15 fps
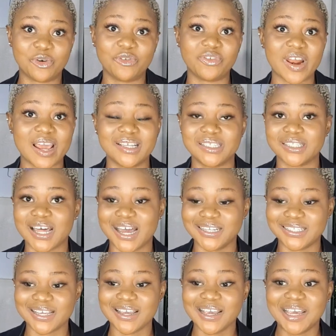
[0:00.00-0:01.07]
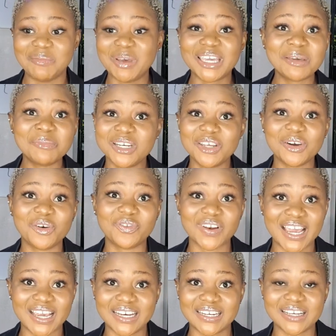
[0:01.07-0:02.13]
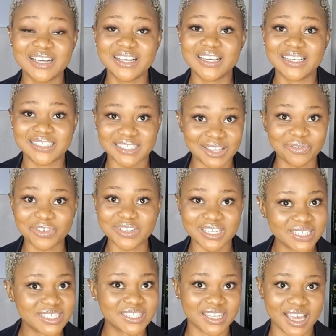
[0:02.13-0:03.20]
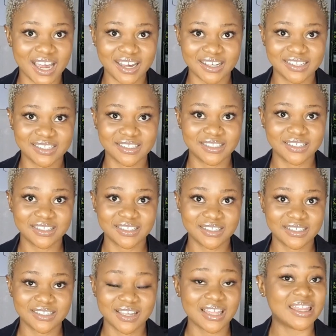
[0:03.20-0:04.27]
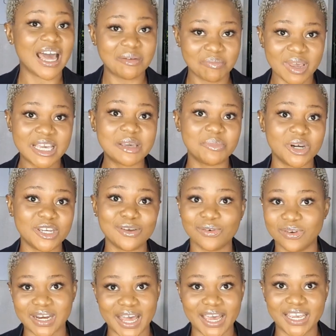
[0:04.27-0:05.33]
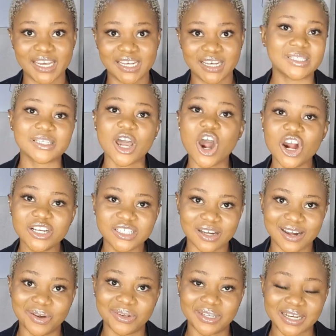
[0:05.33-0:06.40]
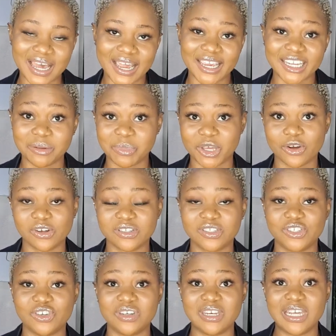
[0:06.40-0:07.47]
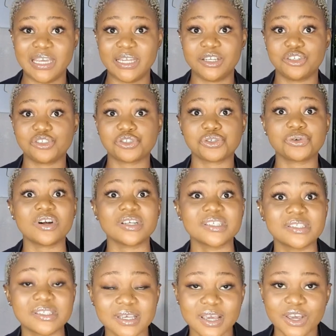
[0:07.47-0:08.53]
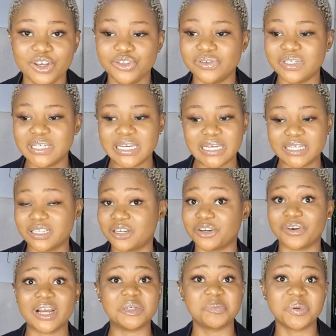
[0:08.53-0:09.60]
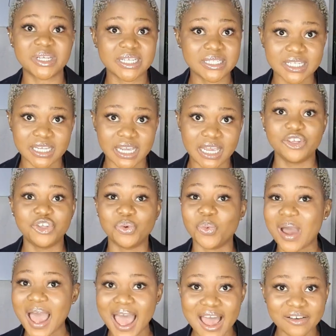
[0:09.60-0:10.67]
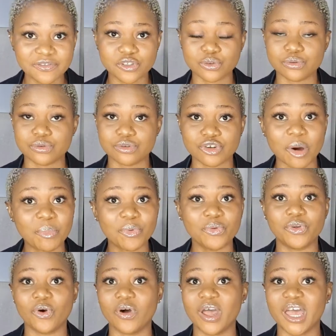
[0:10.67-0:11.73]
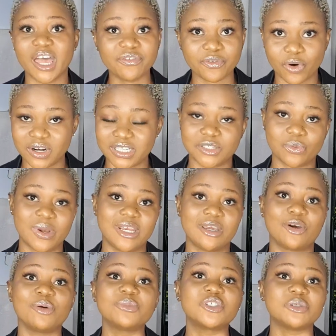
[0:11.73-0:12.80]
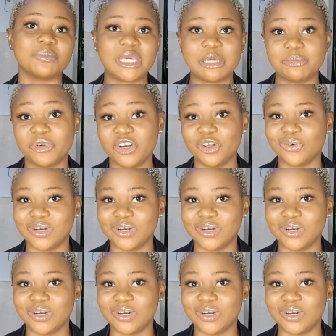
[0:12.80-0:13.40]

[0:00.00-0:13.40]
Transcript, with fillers: and offline is that making money offline is even easier than making money online. It's harder online because you need trust, you need credibility. You will have to double your effort when it comes to making money